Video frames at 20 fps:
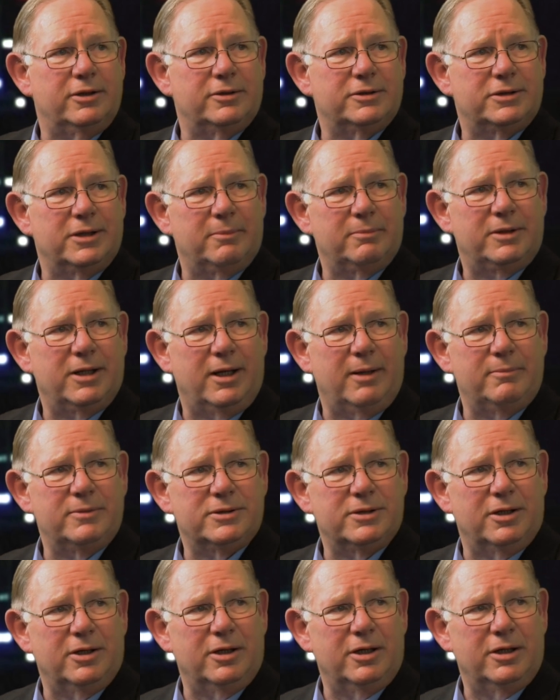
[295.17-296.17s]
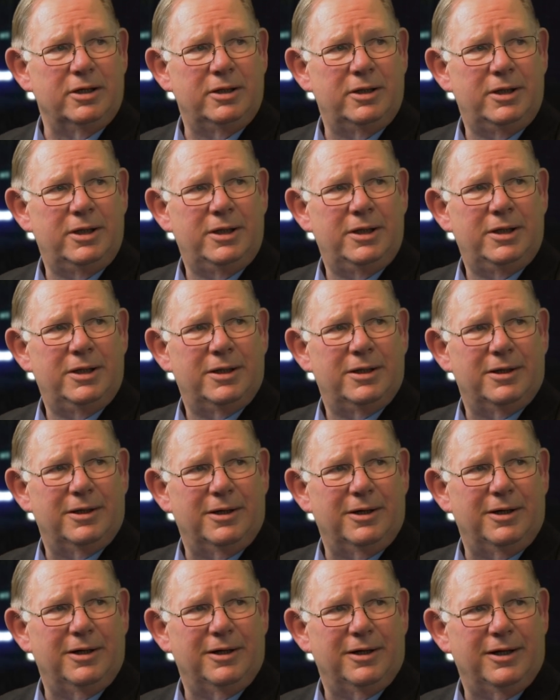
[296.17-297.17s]
You know, sometimes our
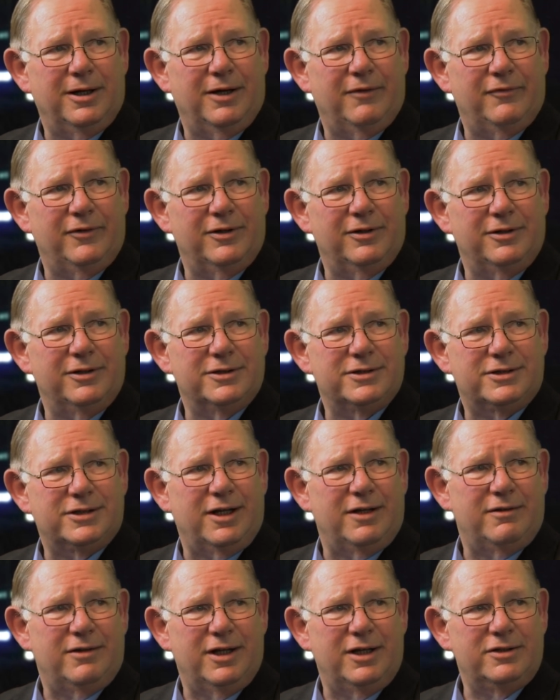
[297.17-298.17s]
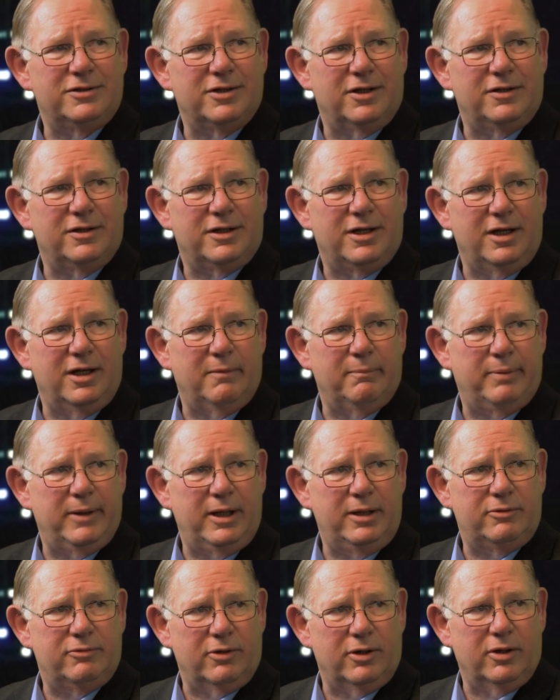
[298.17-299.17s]
our governor has said things on the
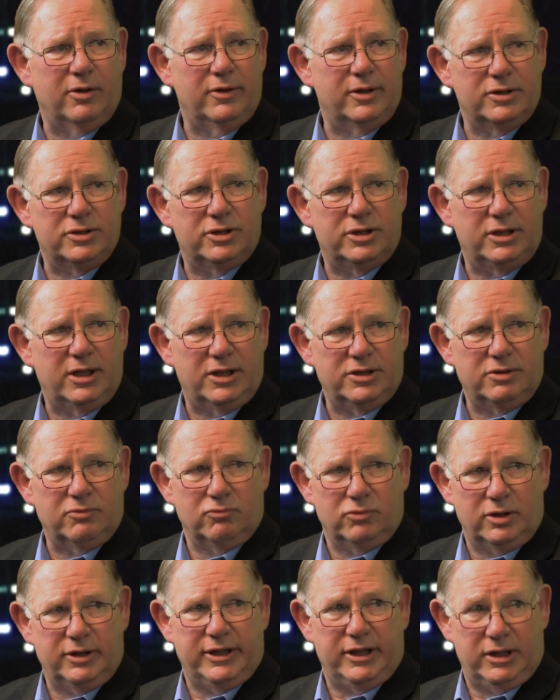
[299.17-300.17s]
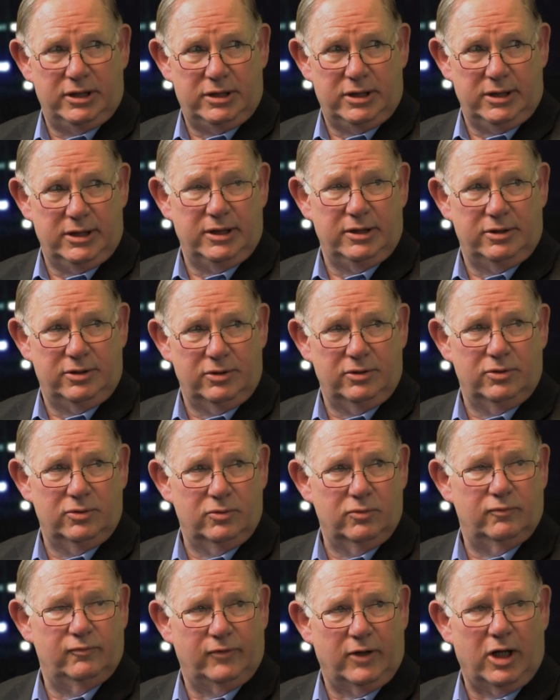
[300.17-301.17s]
campaign trail that she doesn't really intend
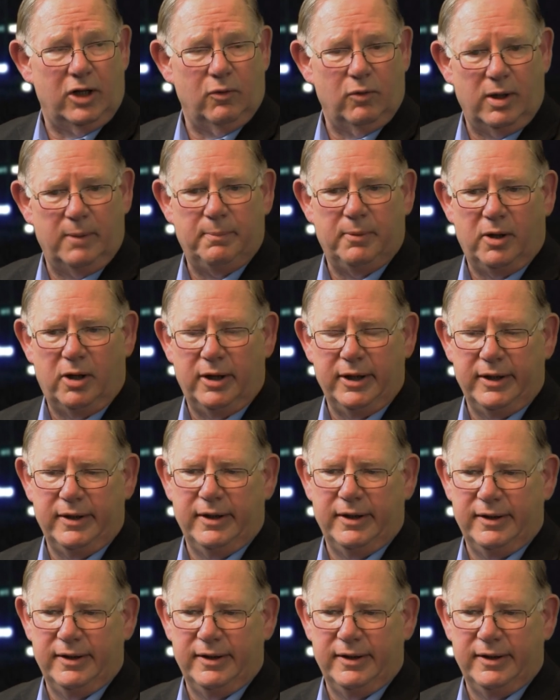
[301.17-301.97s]
to follow up on,